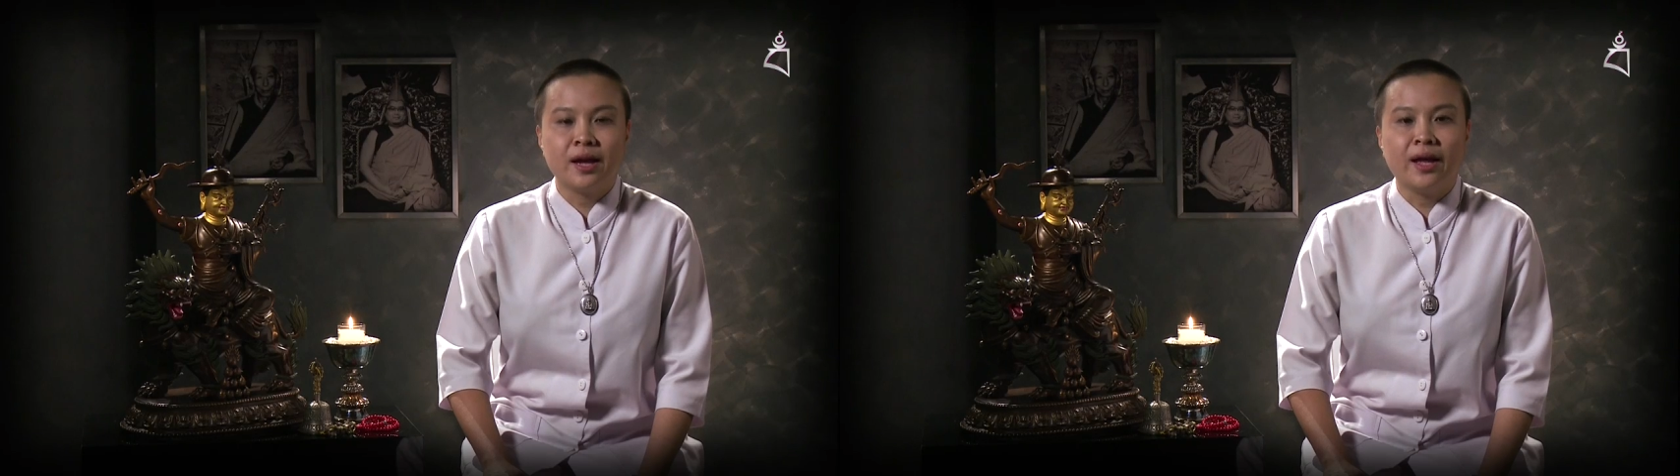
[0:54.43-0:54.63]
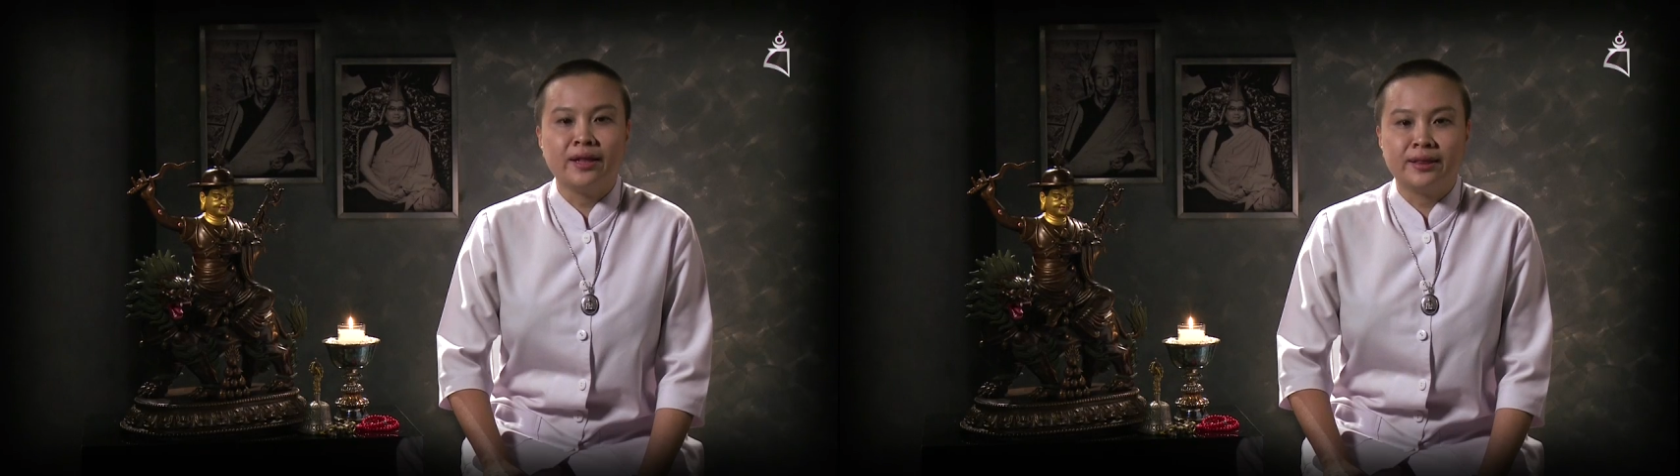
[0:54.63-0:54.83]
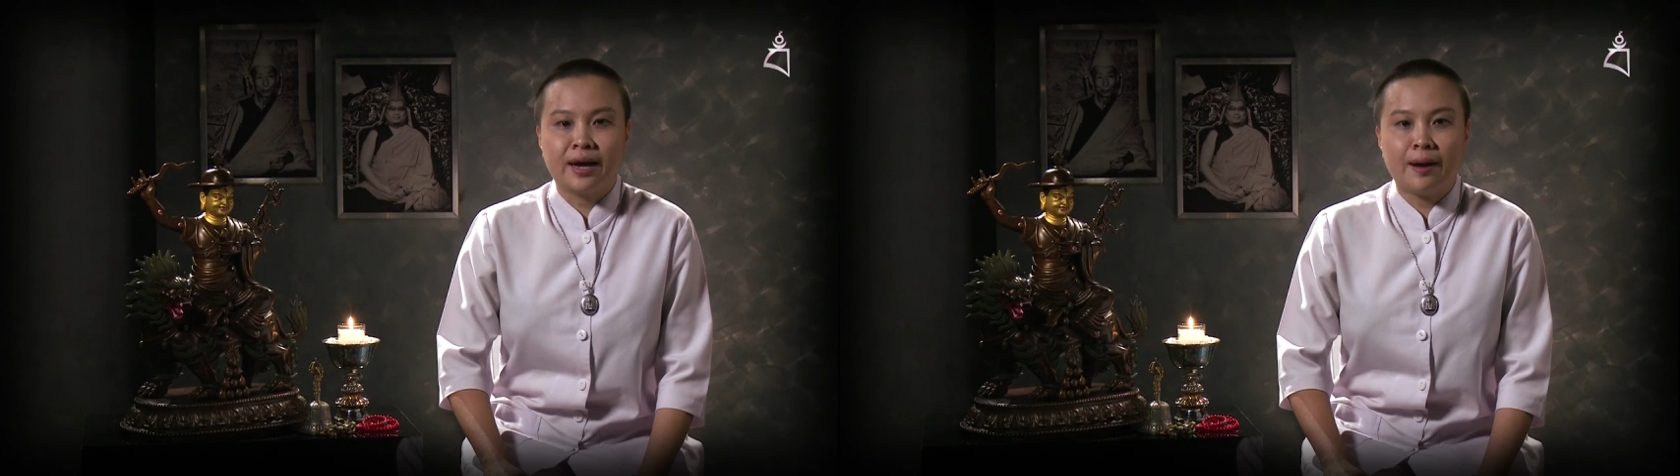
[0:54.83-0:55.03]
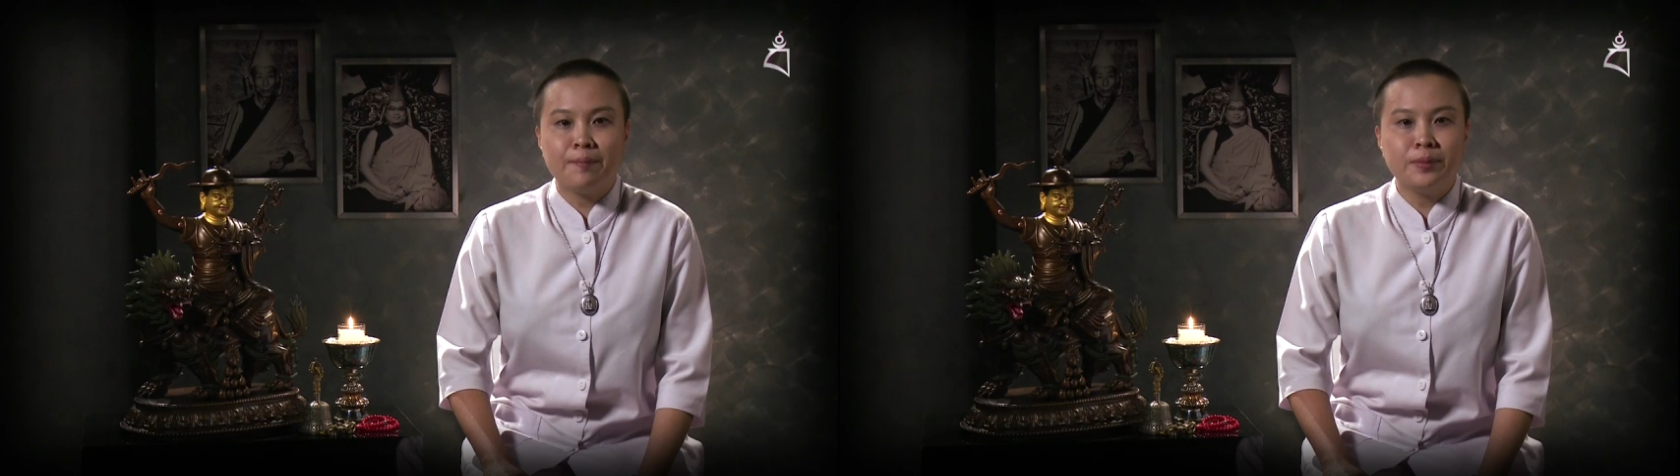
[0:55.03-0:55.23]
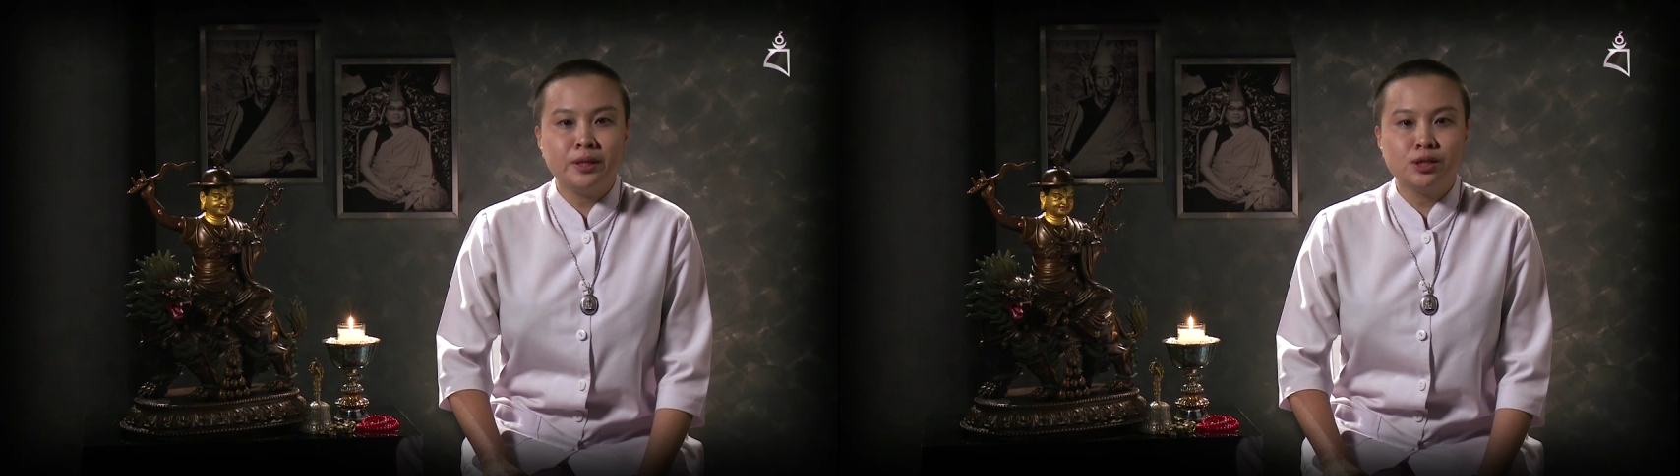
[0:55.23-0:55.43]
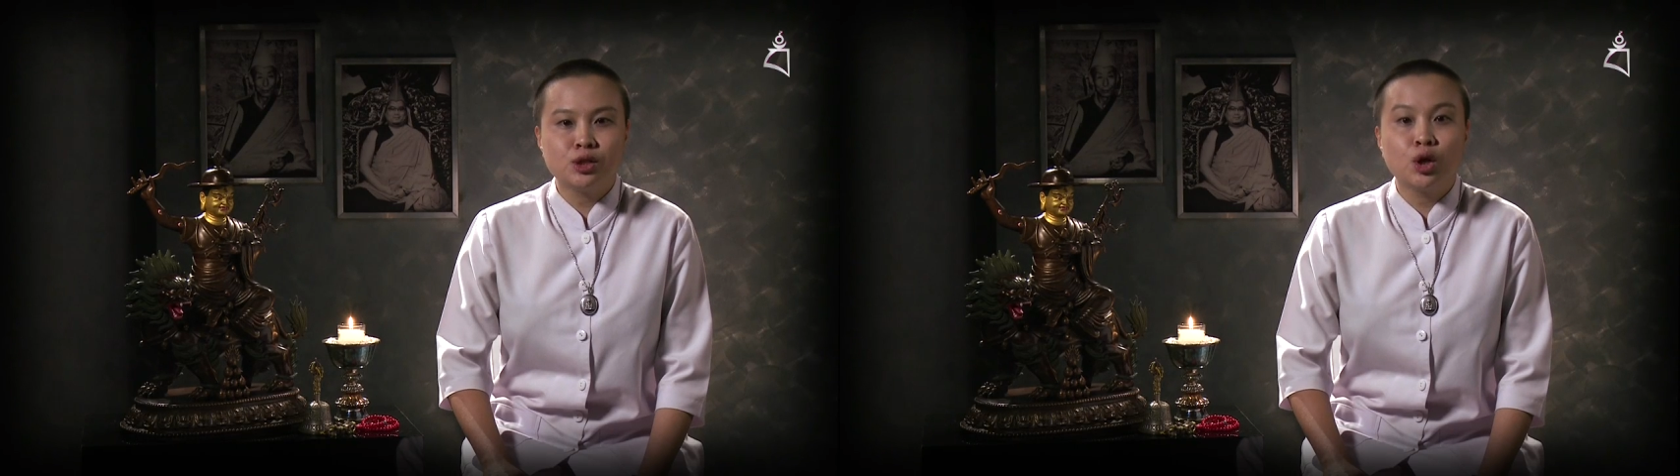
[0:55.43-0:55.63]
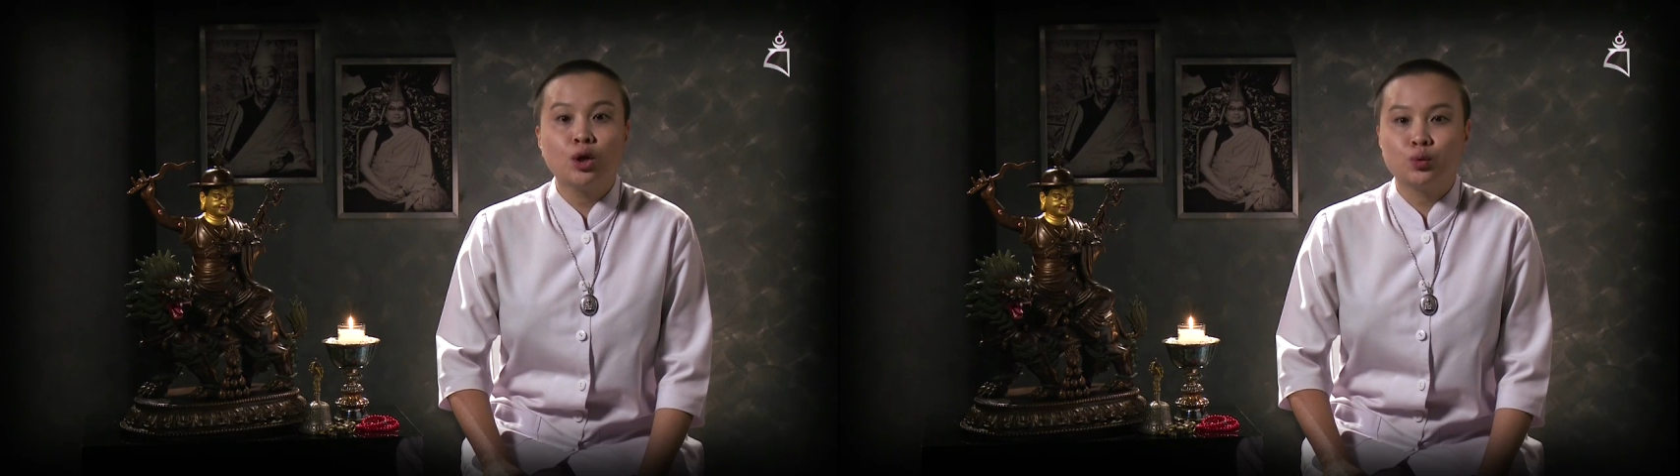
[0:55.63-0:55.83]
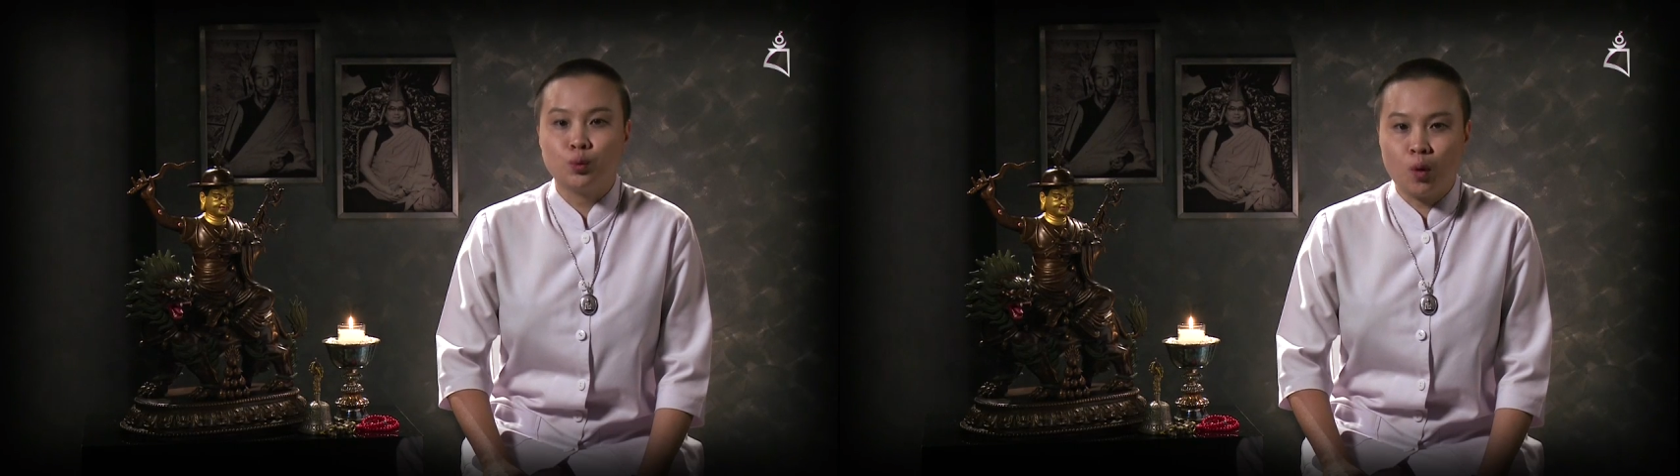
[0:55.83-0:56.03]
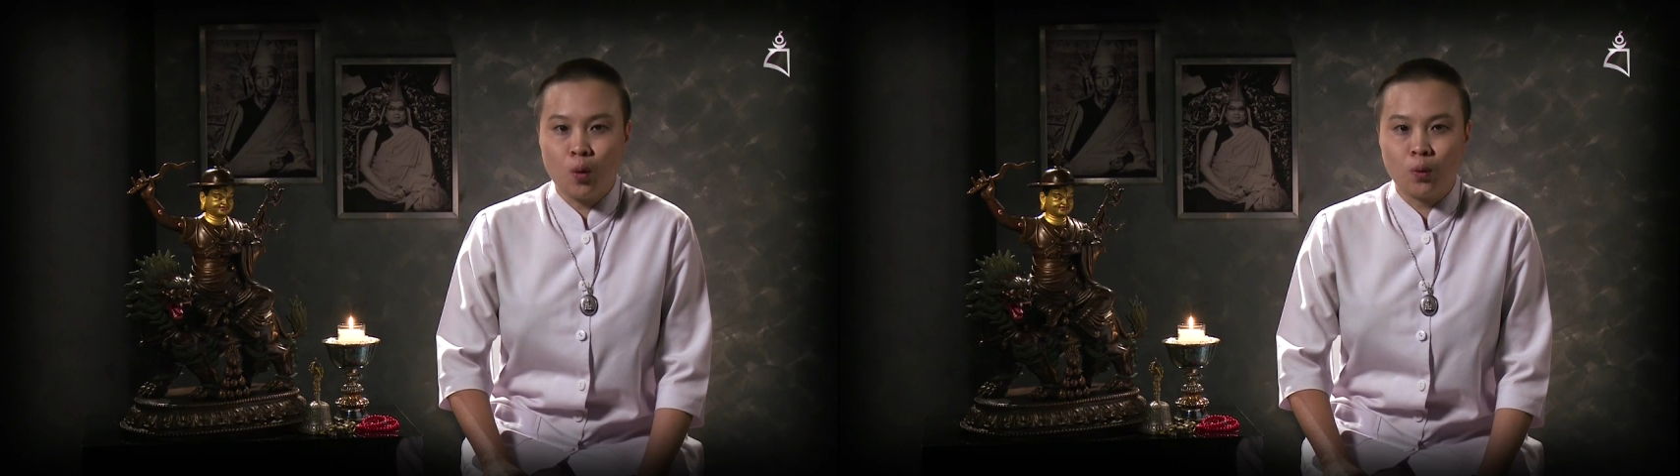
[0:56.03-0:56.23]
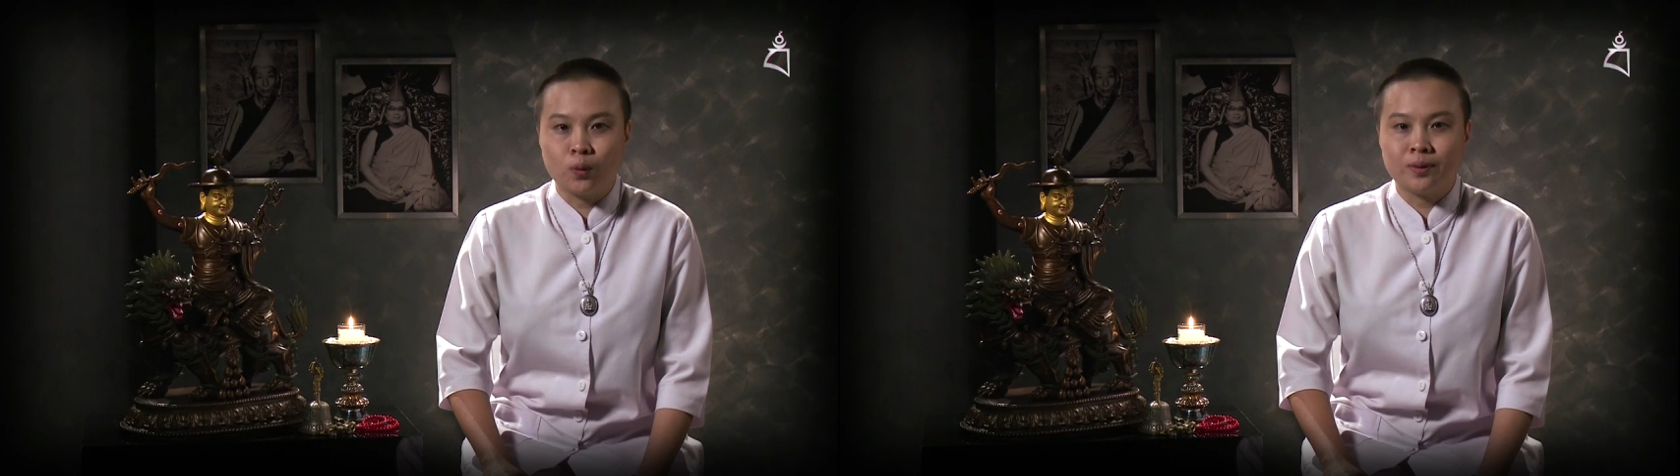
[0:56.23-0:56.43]
and Dam means to
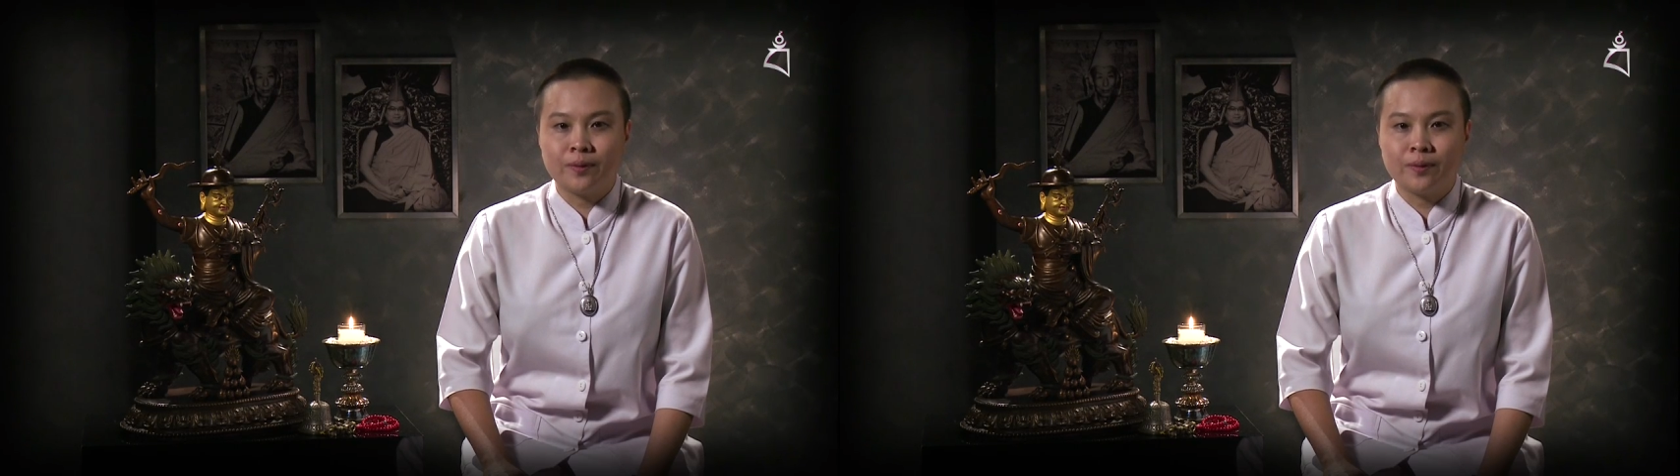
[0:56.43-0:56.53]
hold.